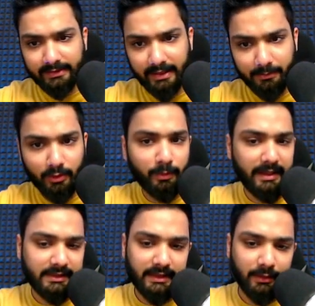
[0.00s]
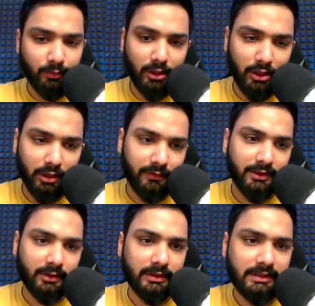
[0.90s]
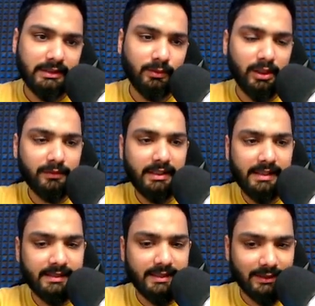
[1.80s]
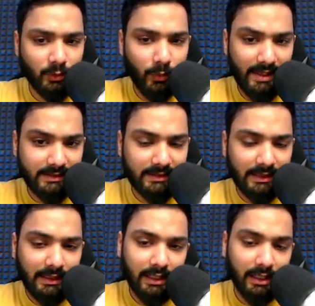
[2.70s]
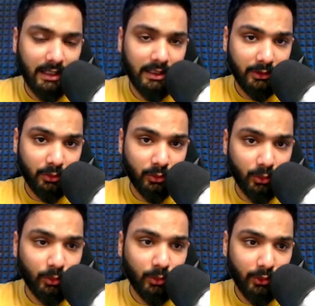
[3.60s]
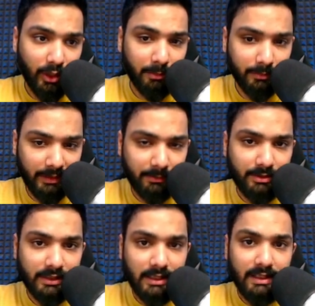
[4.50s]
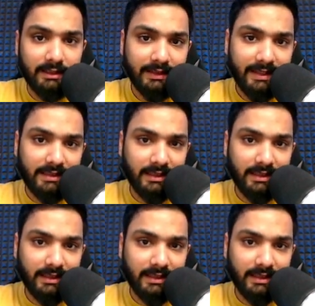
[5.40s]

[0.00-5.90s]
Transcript: type you basically want out of it. So this is one of the easiest ways to do your memes. Next